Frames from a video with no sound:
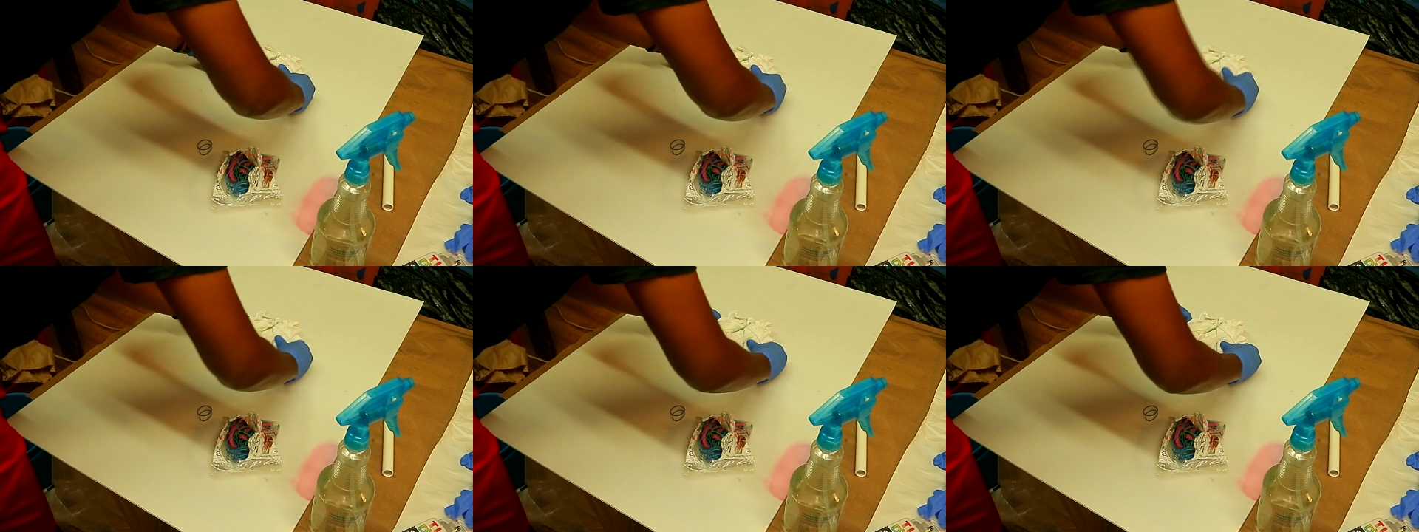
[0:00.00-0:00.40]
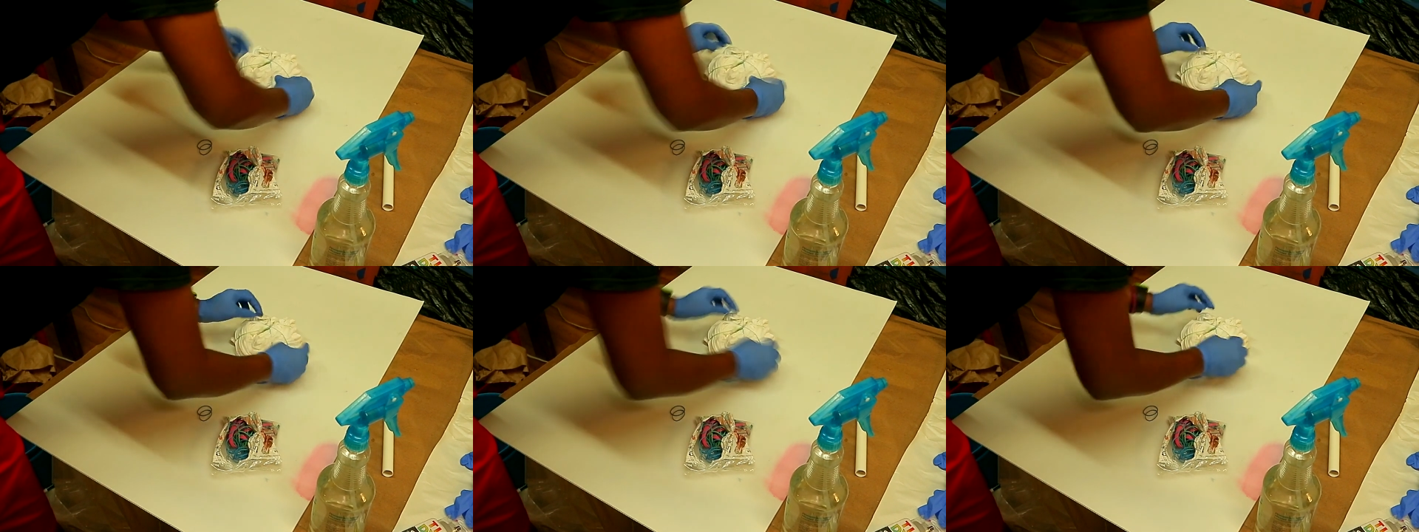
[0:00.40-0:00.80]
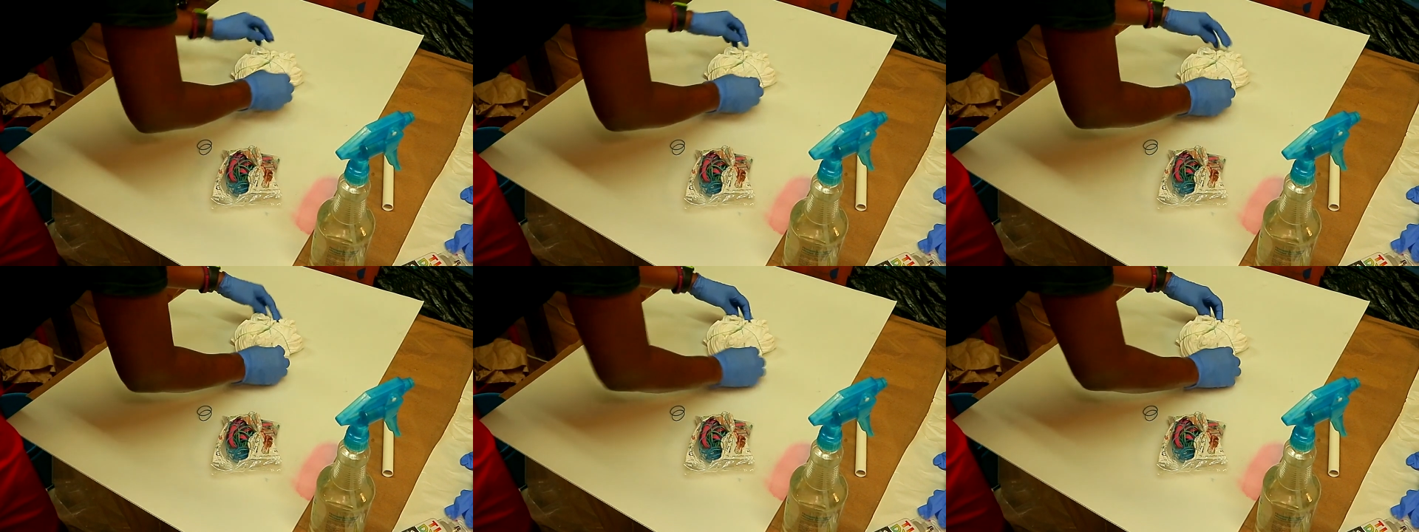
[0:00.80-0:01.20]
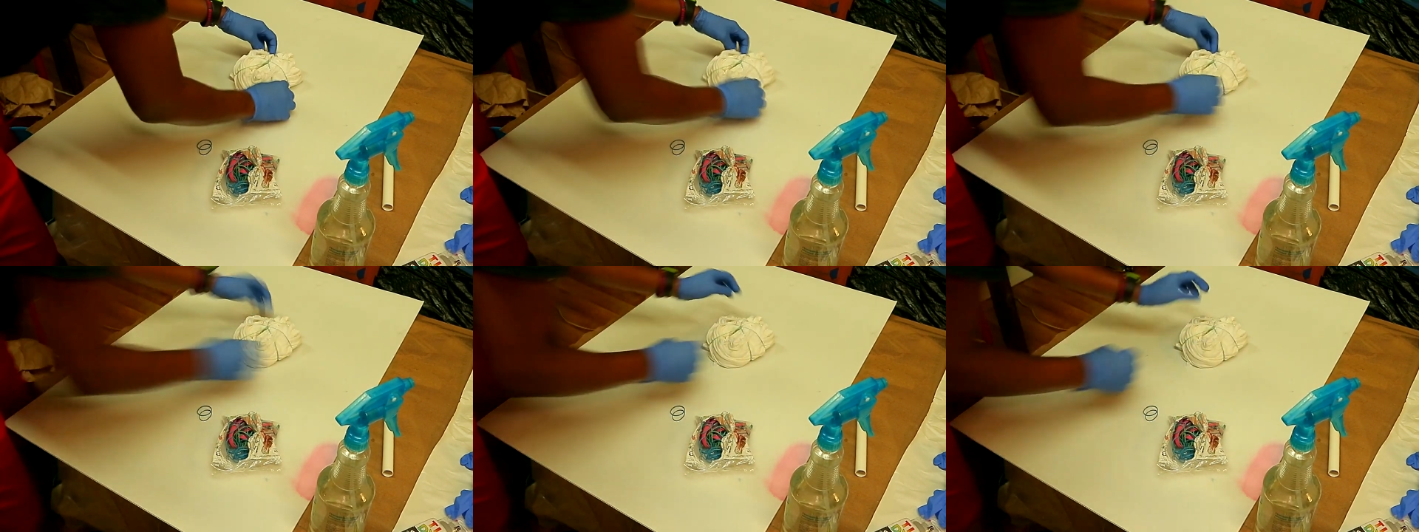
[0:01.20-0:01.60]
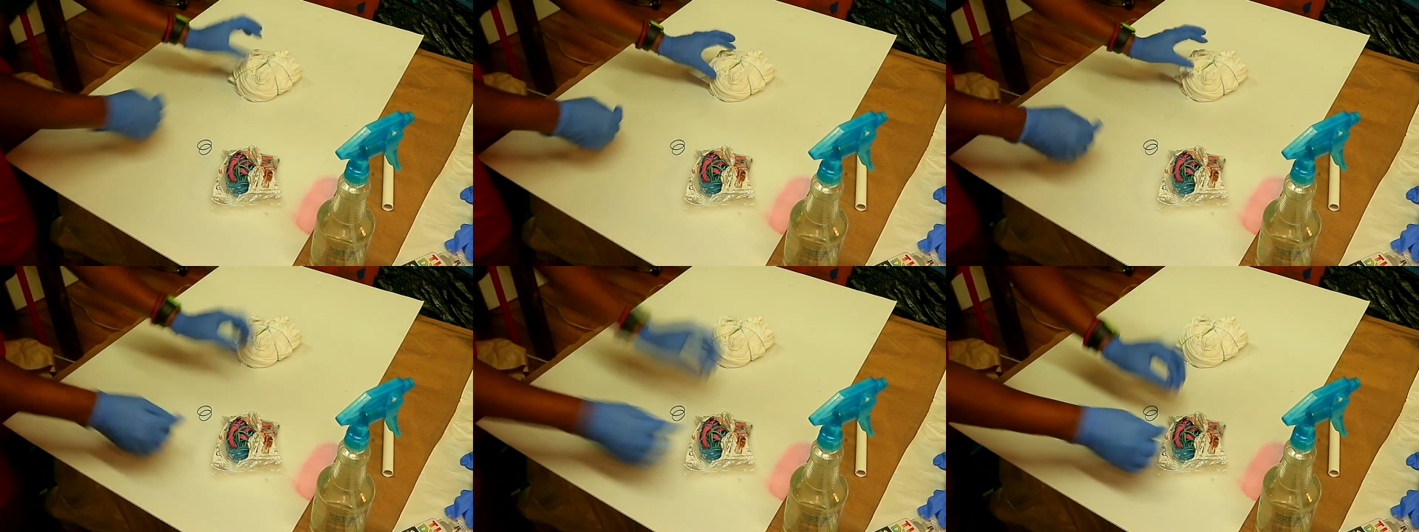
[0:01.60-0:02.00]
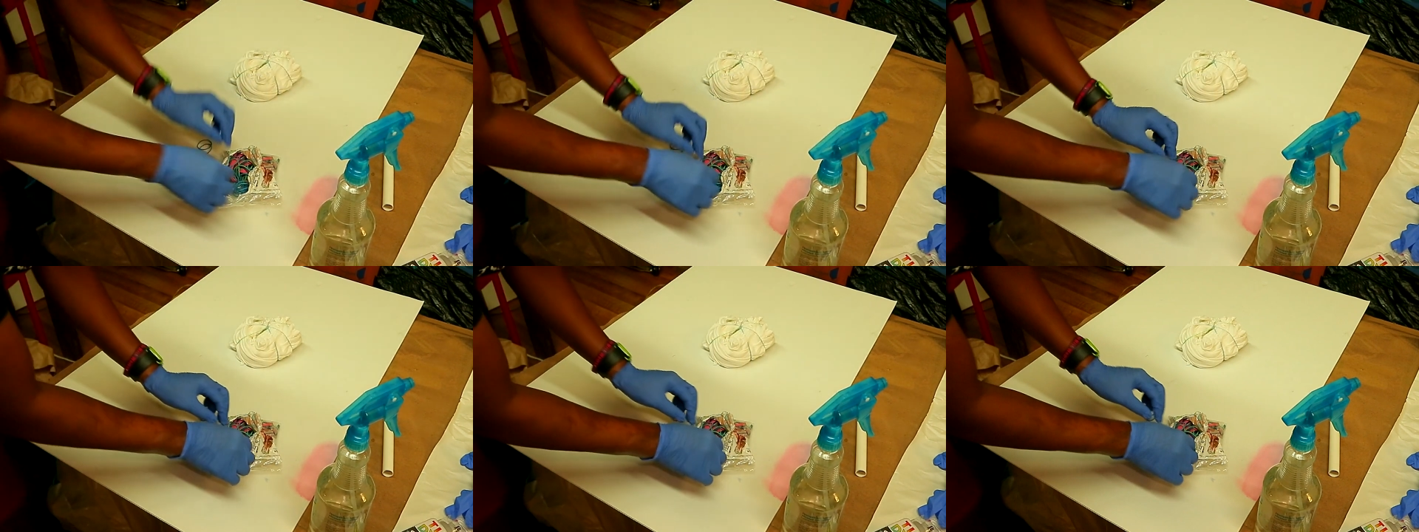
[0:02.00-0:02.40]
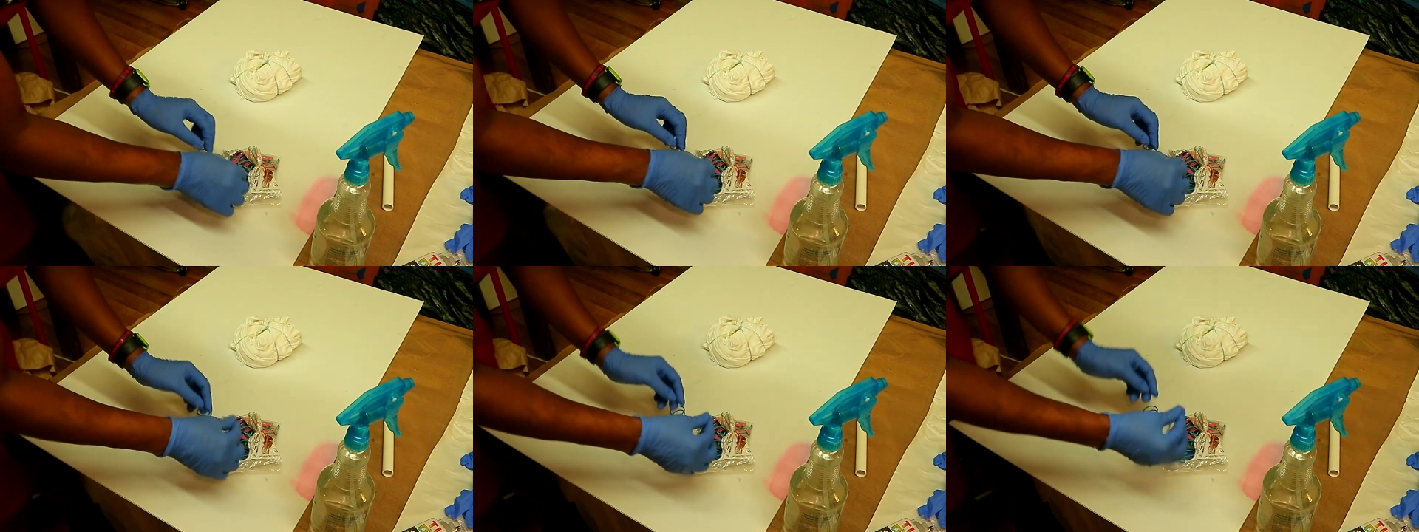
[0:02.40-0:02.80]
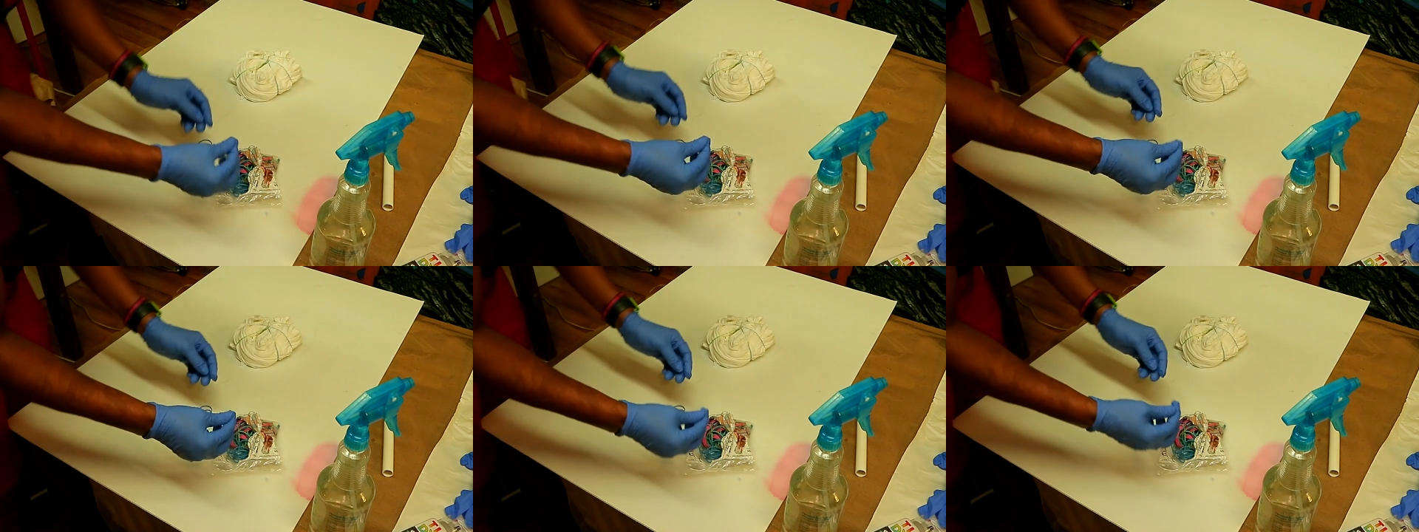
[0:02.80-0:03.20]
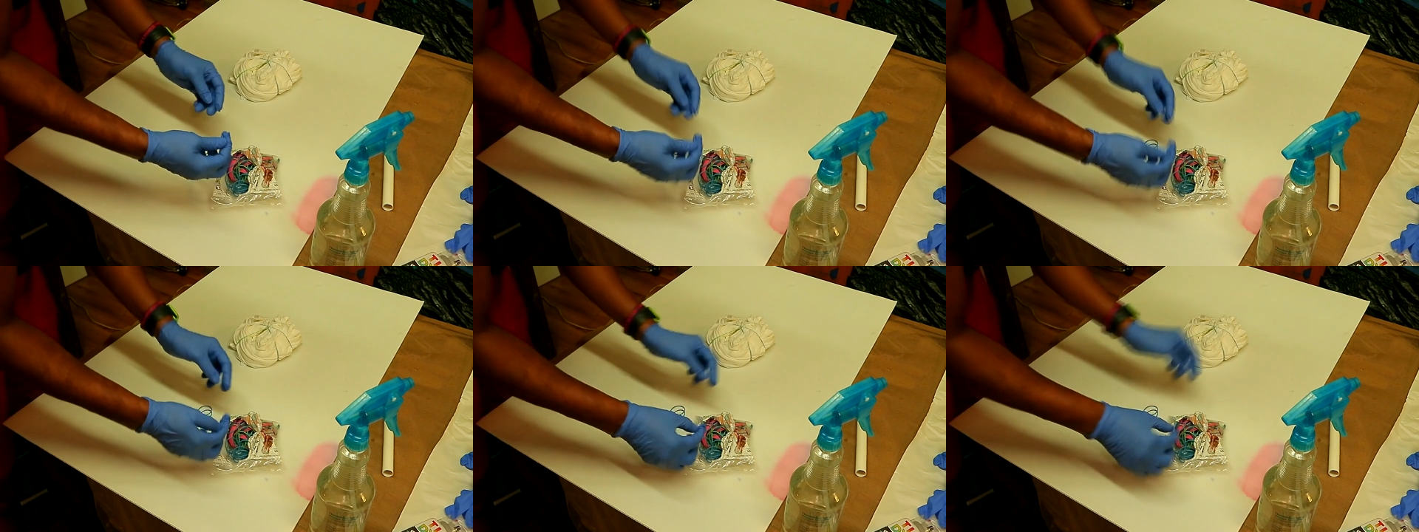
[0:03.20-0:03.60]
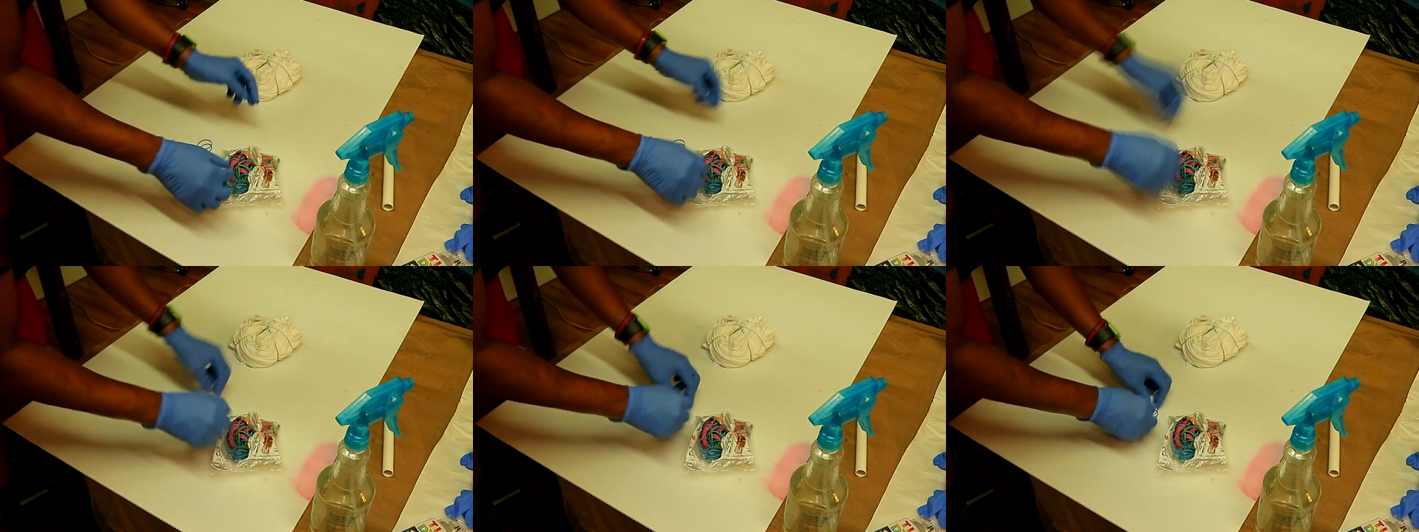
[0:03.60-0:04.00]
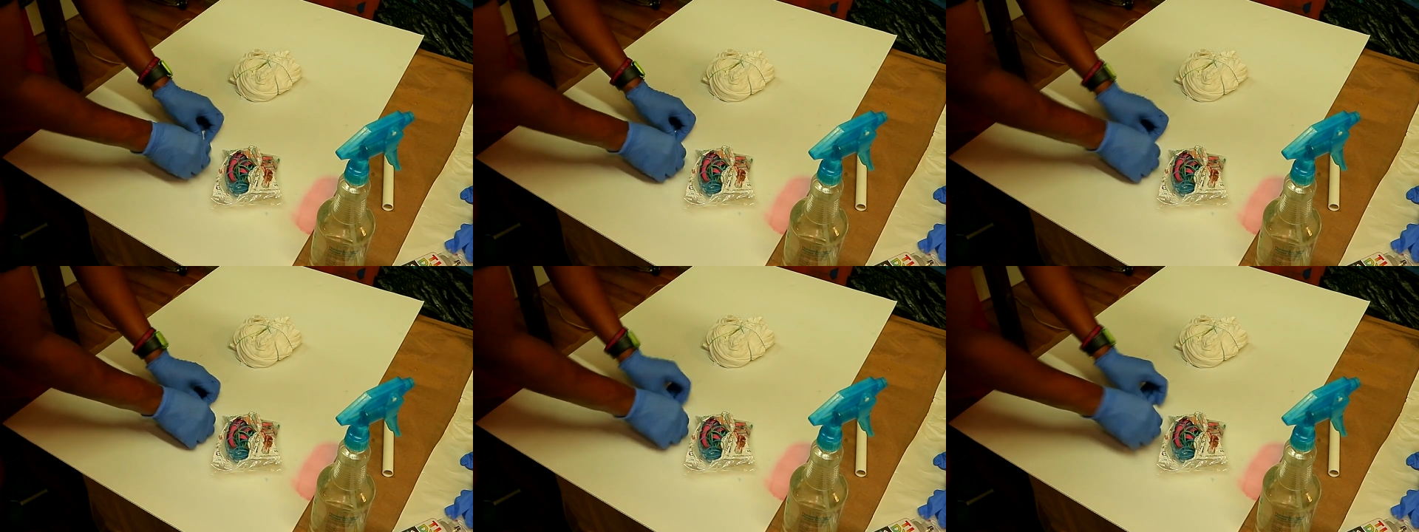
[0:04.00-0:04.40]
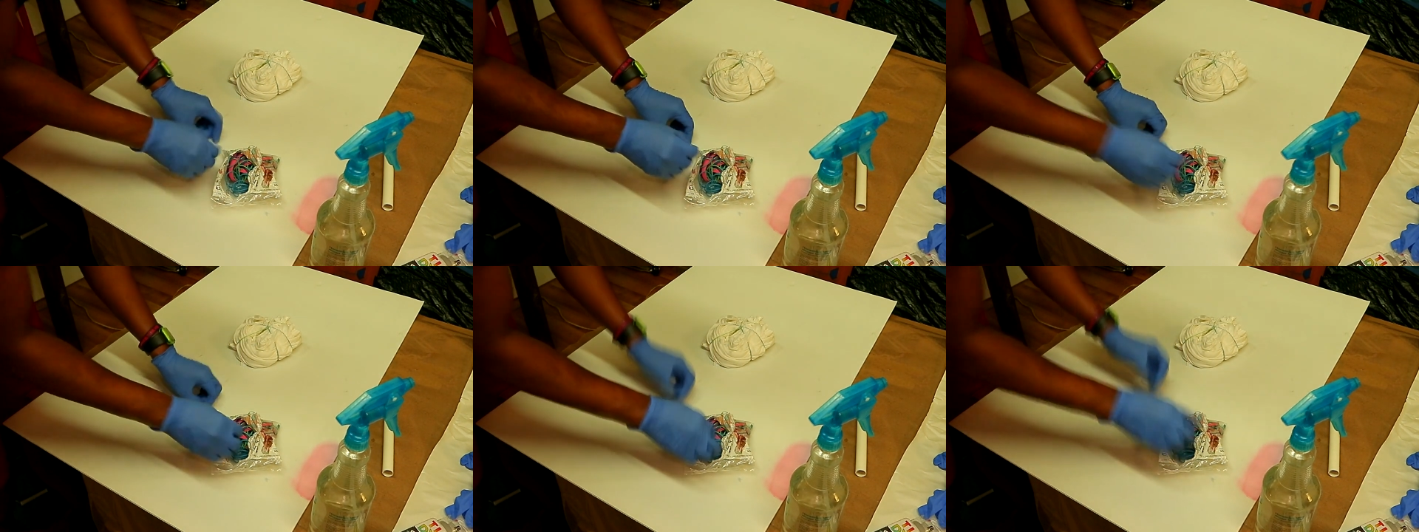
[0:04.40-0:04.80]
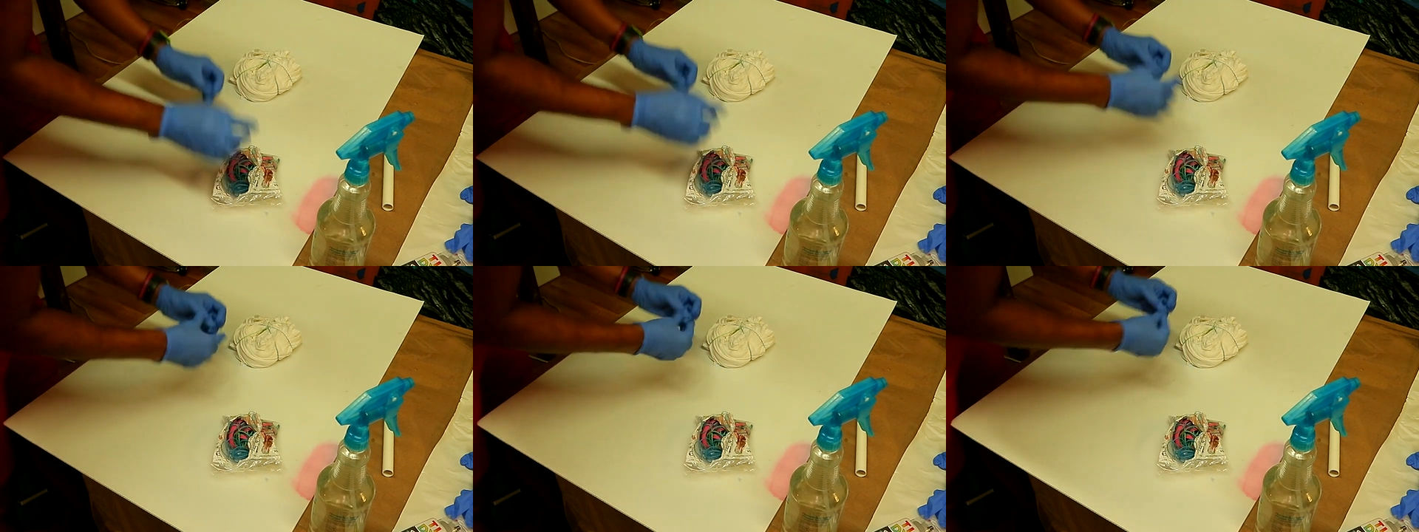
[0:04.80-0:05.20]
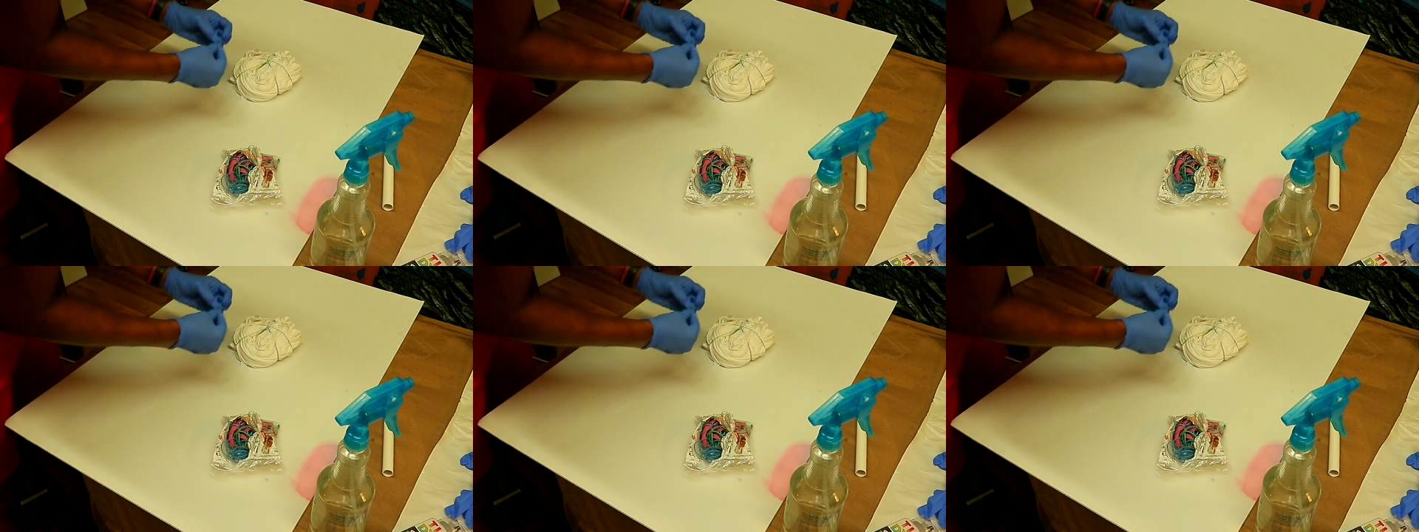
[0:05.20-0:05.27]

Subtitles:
(no speaker visible)